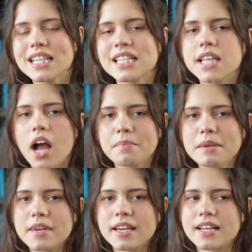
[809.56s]
he stalk me
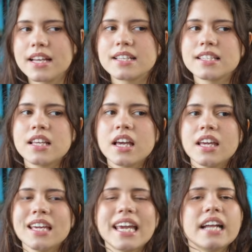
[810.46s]
because
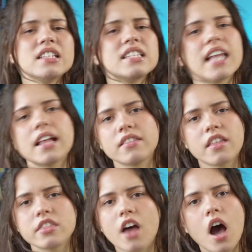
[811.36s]
he can't stand
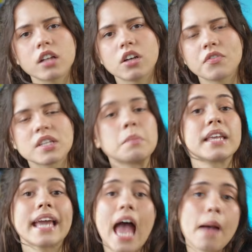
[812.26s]
the thought of
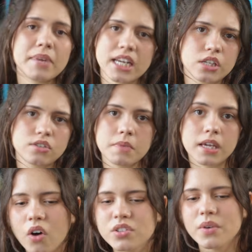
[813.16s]
something happening to
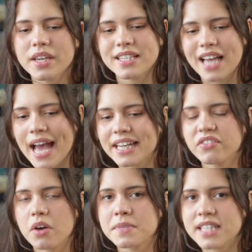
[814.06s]
me? Also, he's kind of
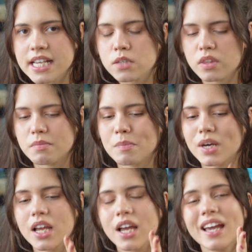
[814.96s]
obsessed with me,
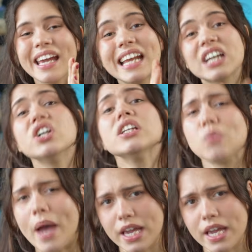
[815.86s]
but in a good way,